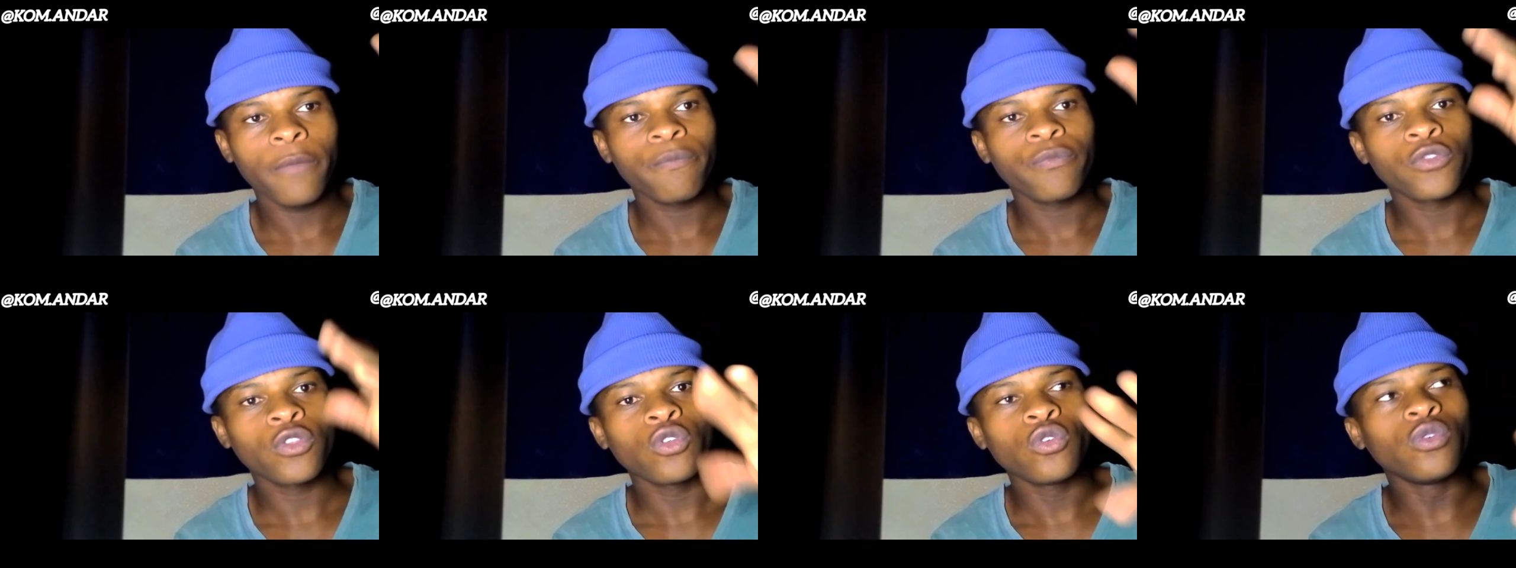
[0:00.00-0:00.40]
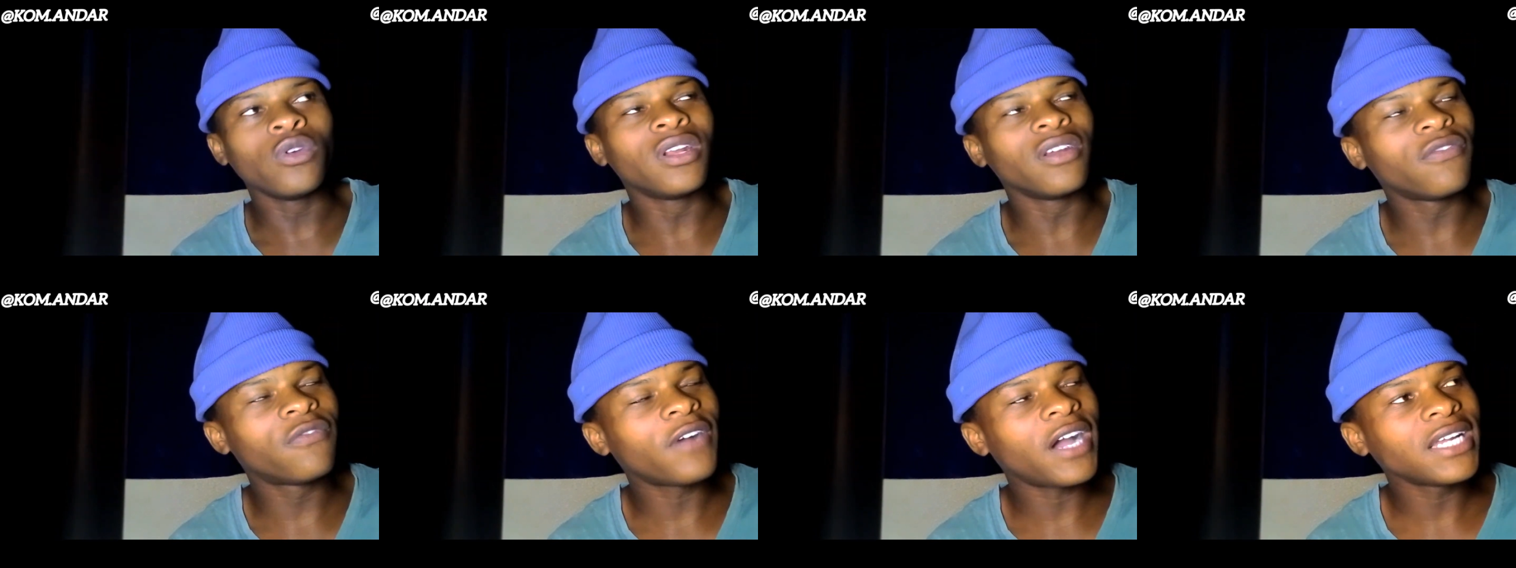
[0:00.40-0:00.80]
You
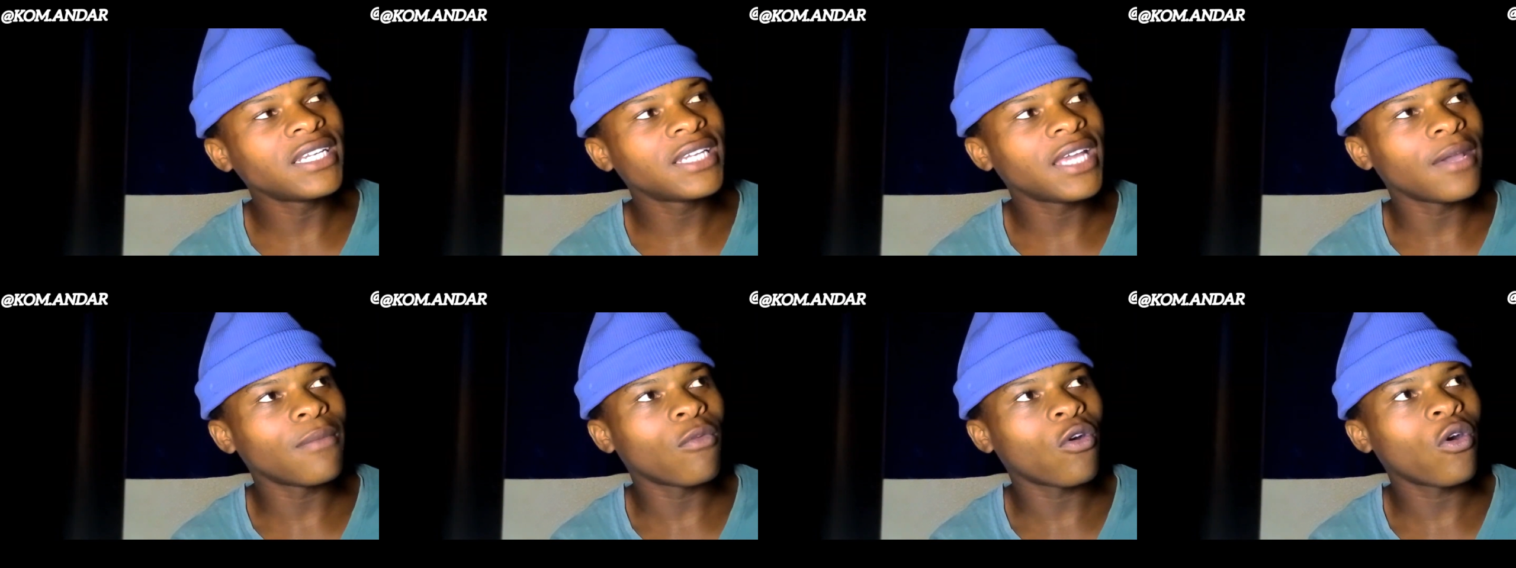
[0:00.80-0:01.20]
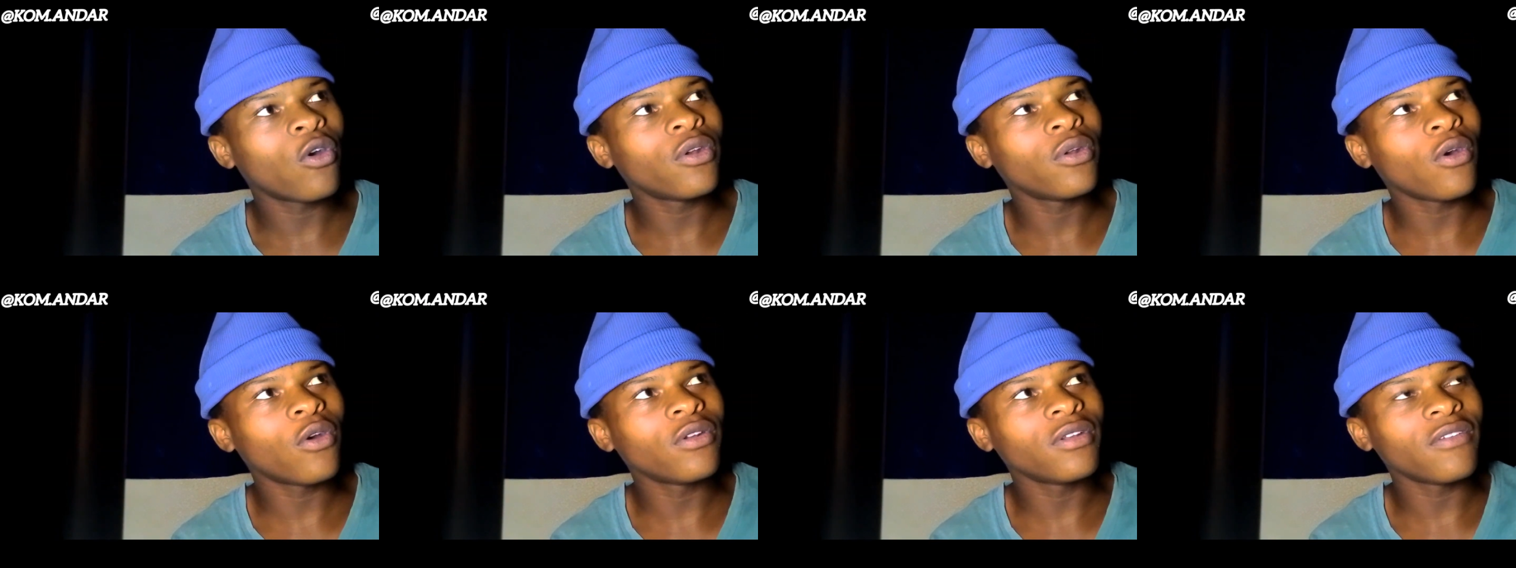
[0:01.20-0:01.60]
refine them
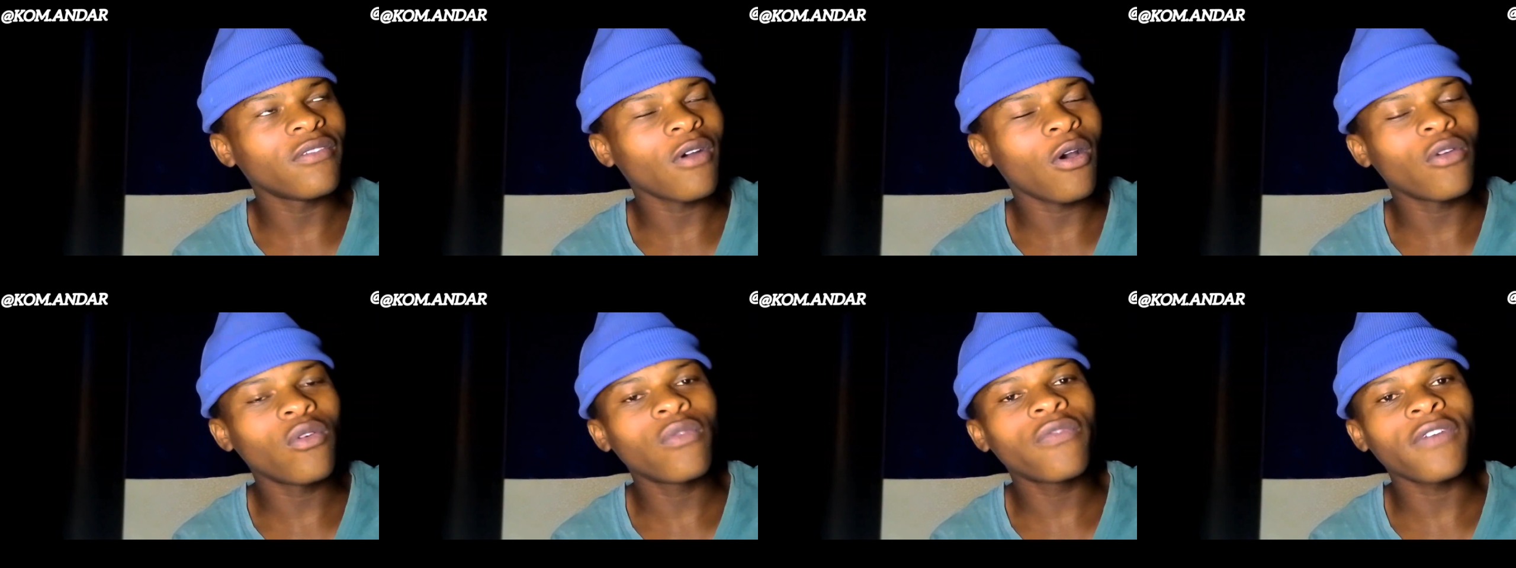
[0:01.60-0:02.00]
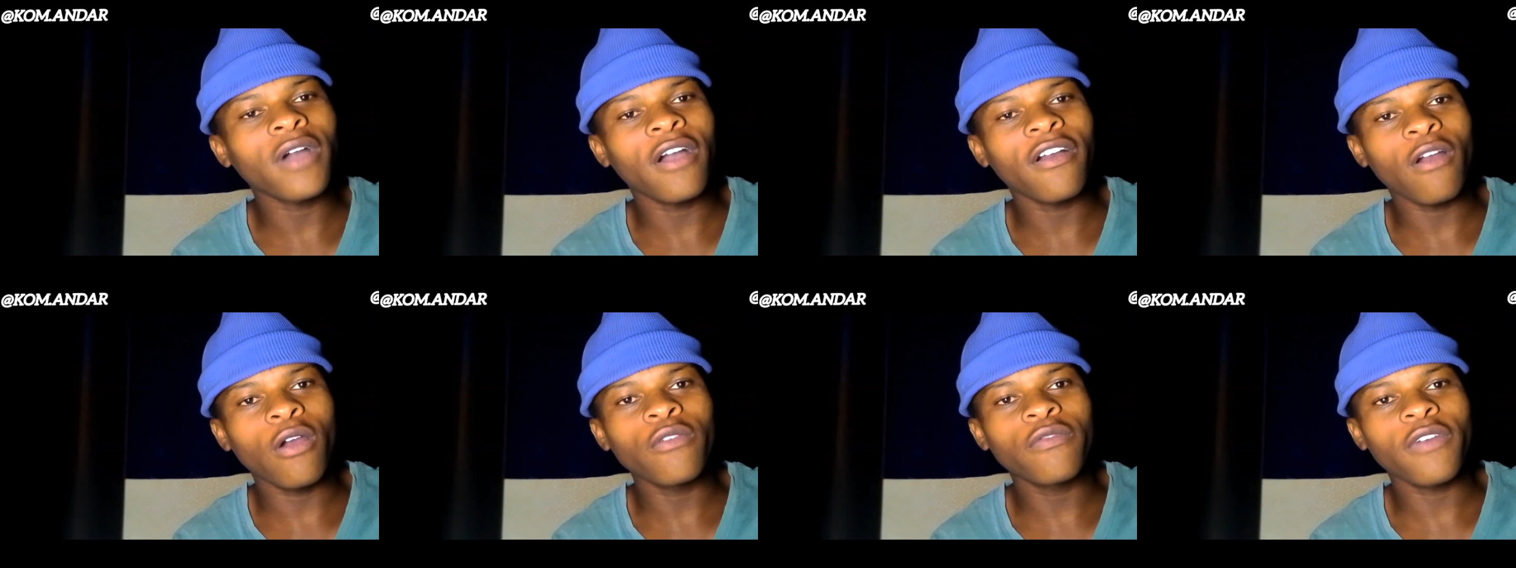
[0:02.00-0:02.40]

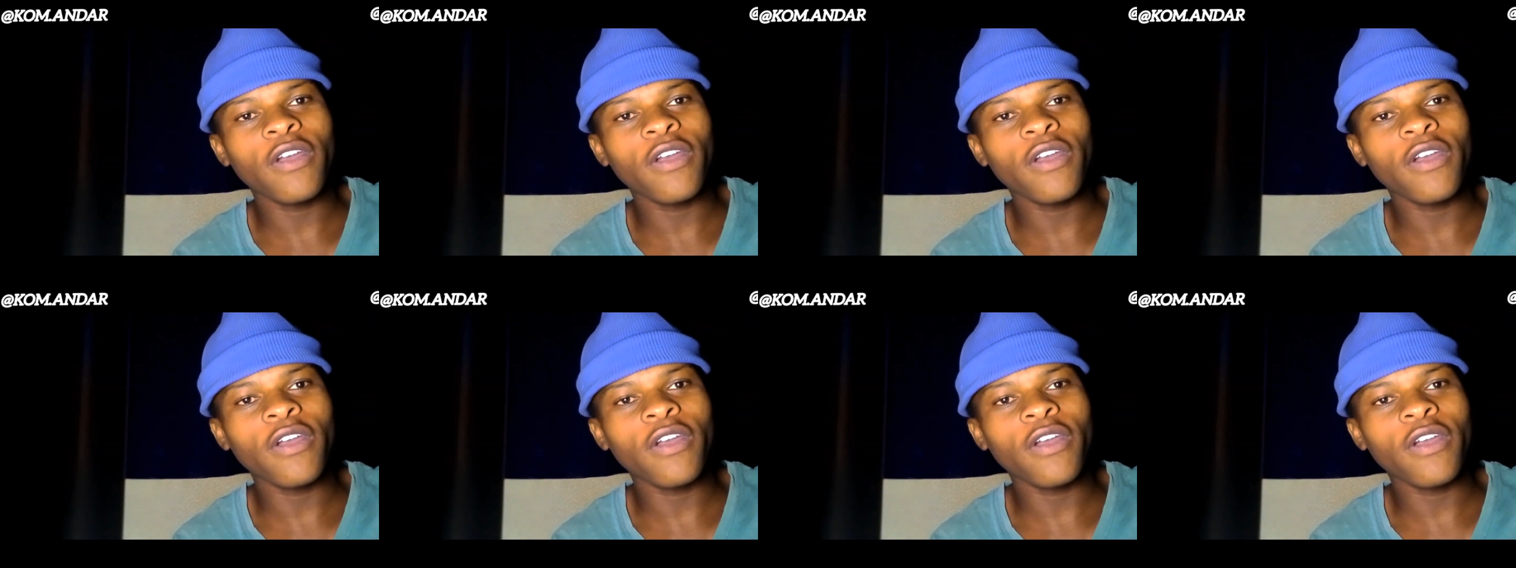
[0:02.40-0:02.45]
on 5